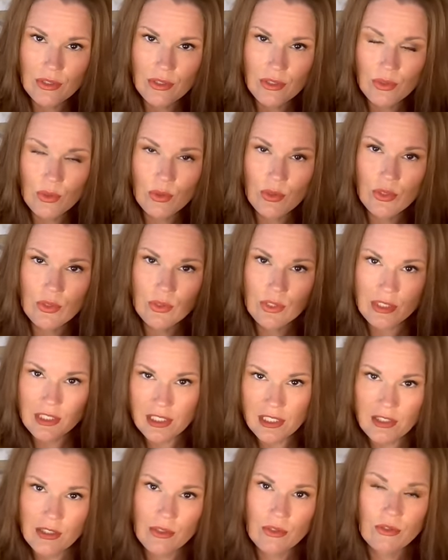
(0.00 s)
or you can
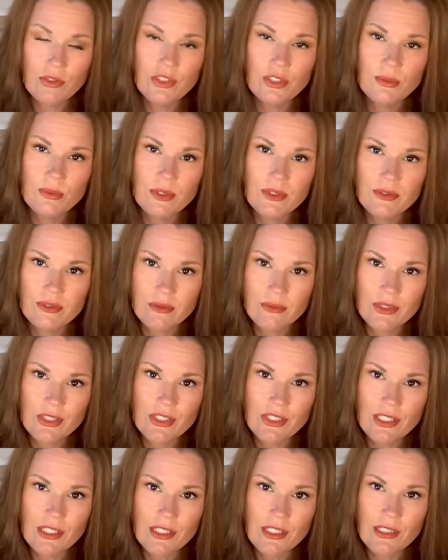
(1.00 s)
take ownership of them and
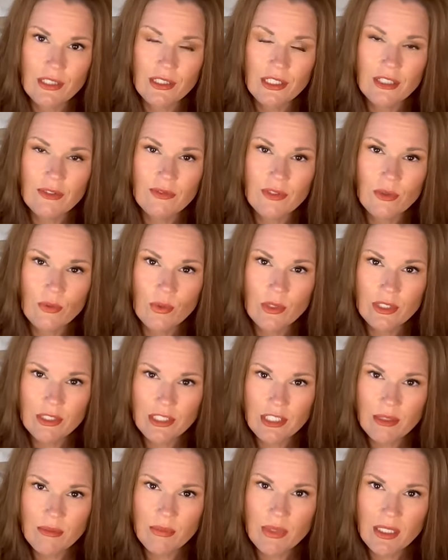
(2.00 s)
say, if I want it
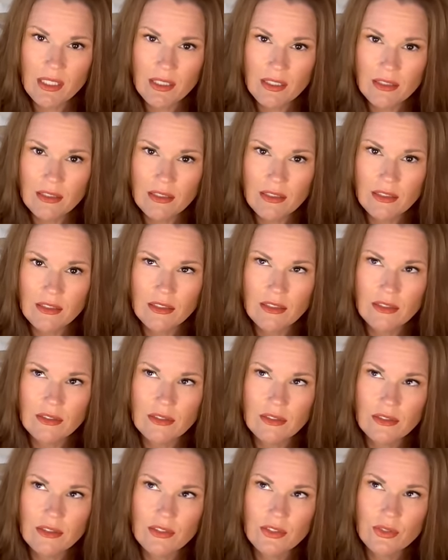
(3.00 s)
that bad,
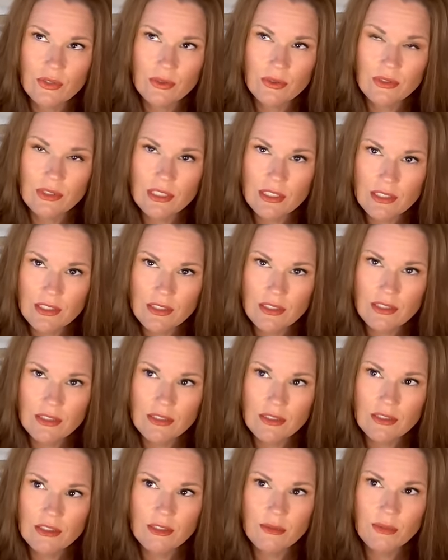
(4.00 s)
the truth is
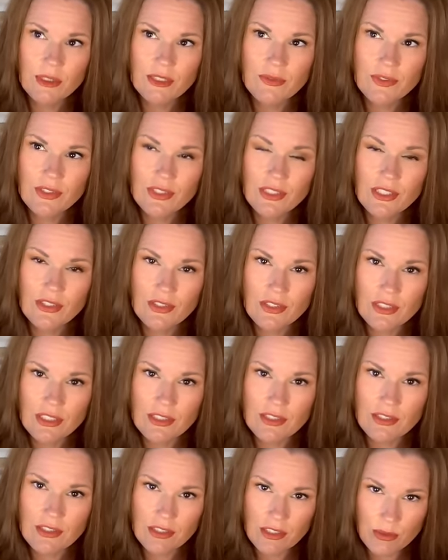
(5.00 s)
the manifestation
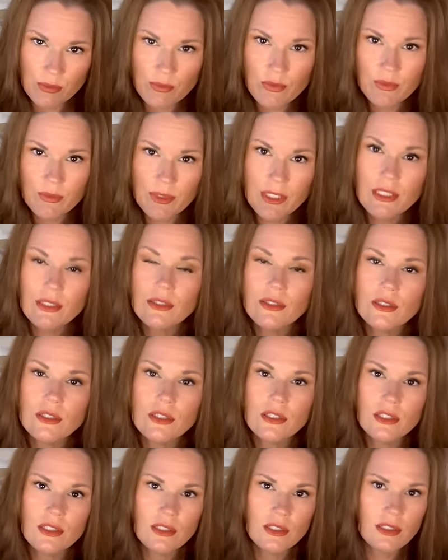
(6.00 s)
needs to come from me.
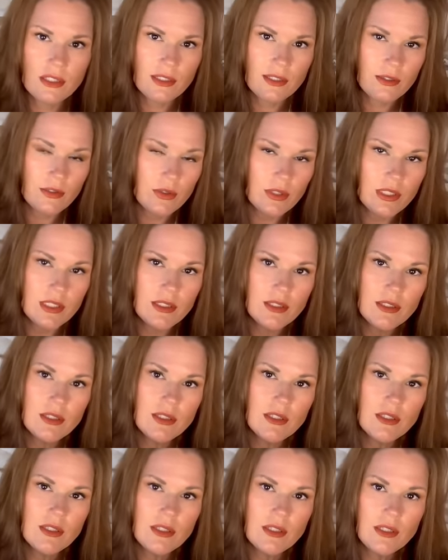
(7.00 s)
And I agree.
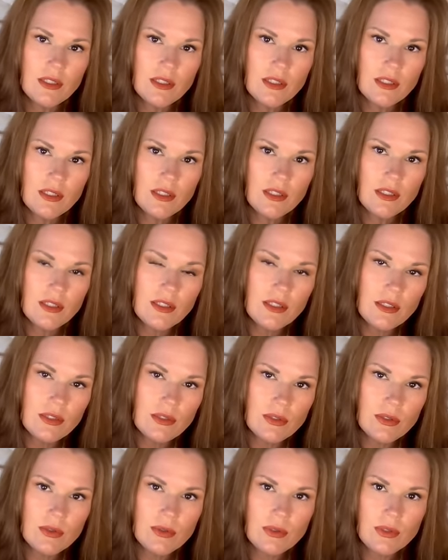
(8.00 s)
You
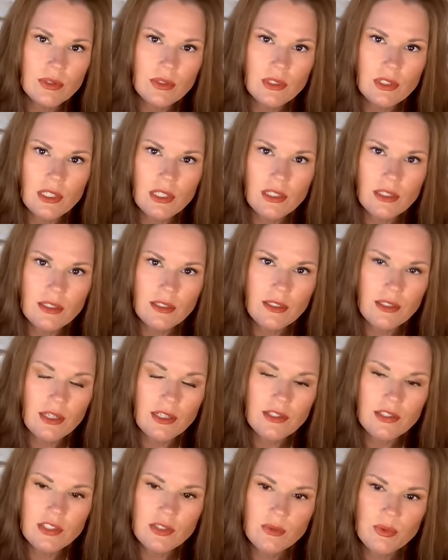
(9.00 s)
know, I
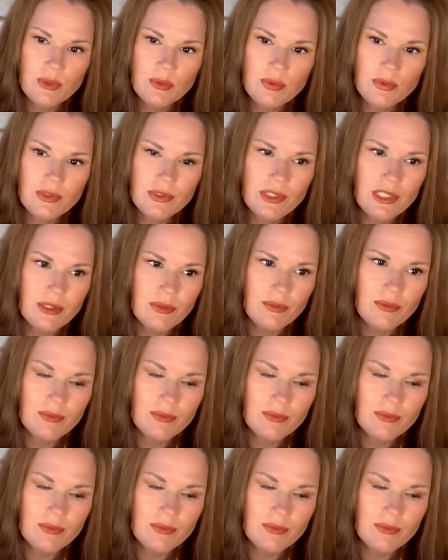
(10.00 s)
see people, I